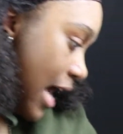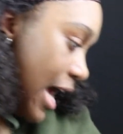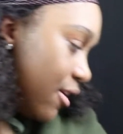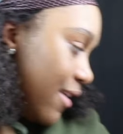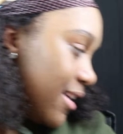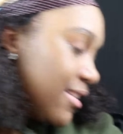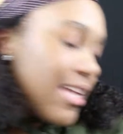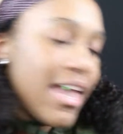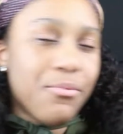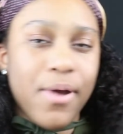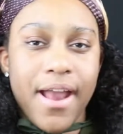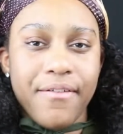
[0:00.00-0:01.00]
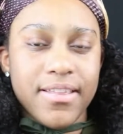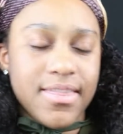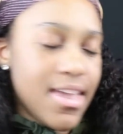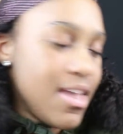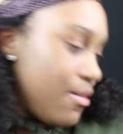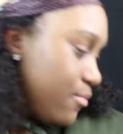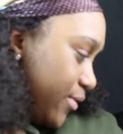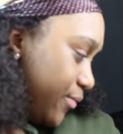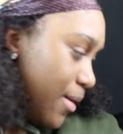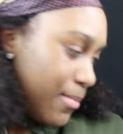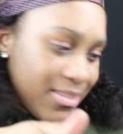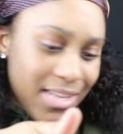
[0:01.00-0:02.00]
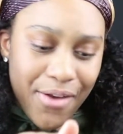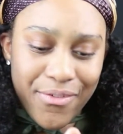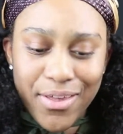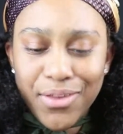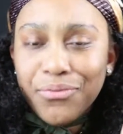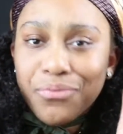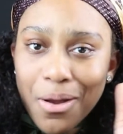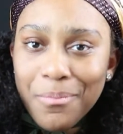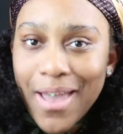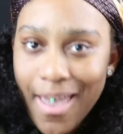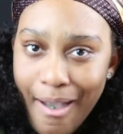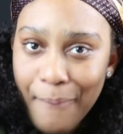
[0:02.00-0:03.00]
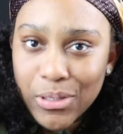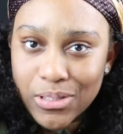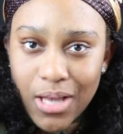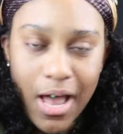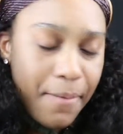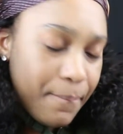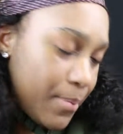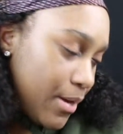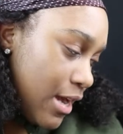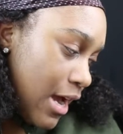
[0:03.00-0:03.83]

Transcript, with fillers: I know I didn't say where everything was from because everything is from Amazon.